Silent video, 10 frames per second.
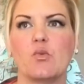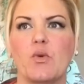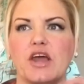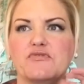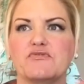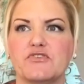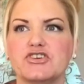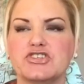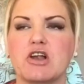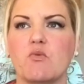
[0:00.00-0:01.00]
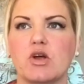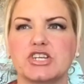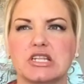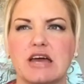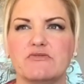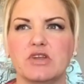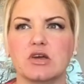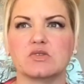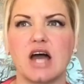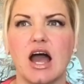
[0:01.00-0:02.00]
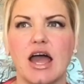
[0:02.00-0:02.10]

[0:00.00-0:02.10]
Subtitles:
When I first started watching live videos,